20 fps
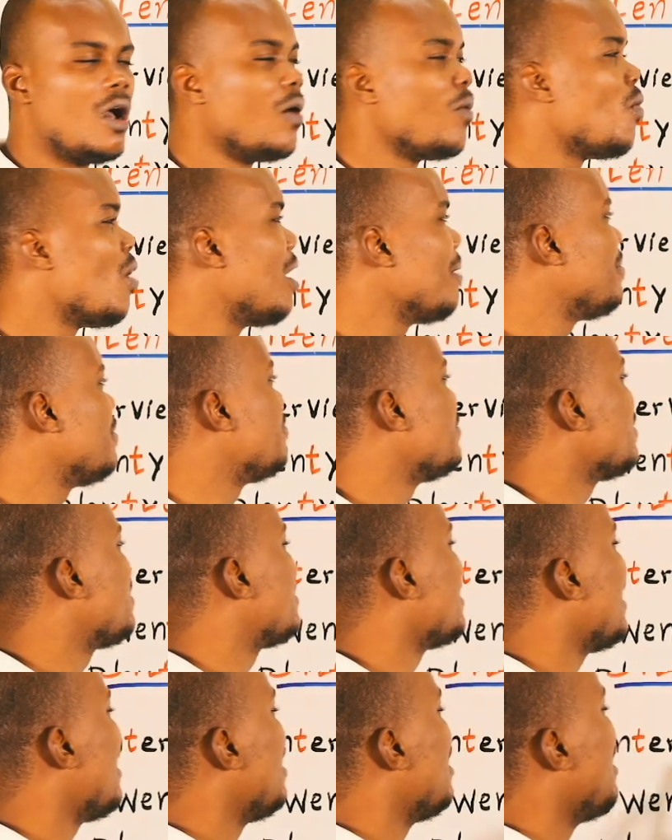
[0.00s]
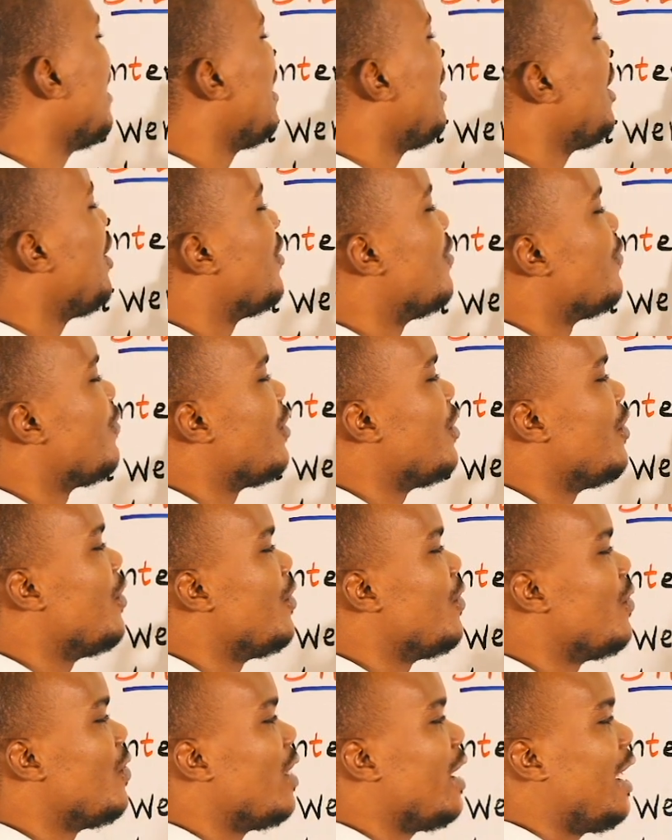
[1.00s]
Why people say
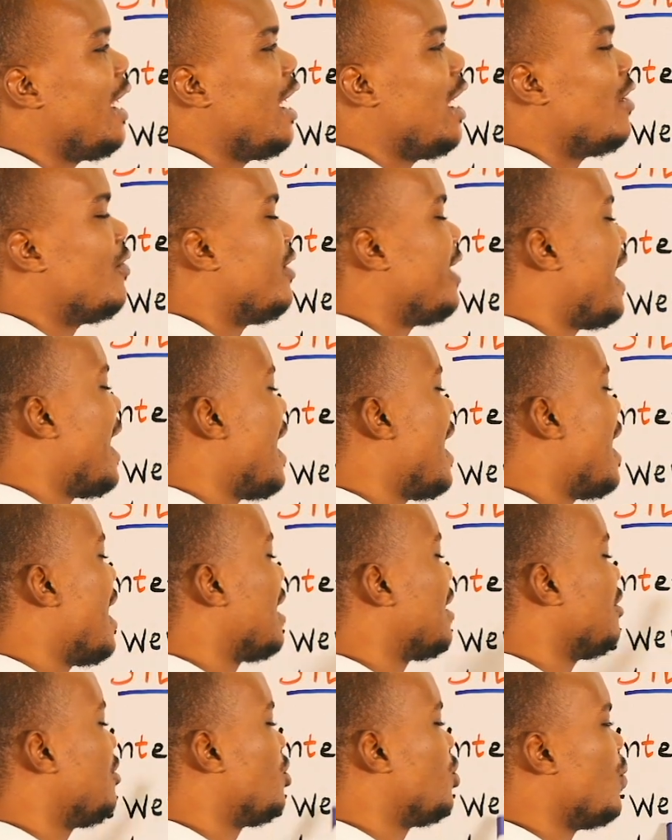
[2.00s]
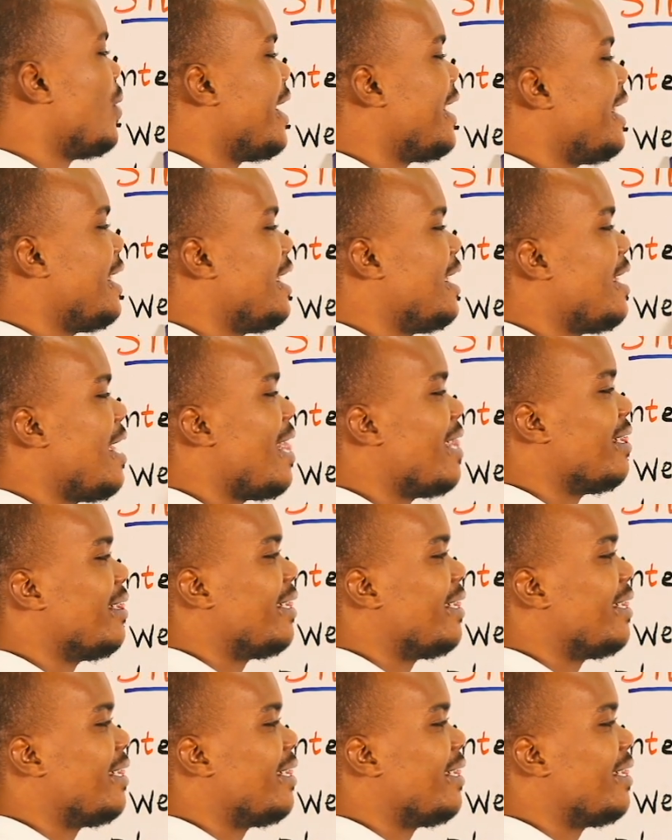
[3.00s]
interview, internet, 20,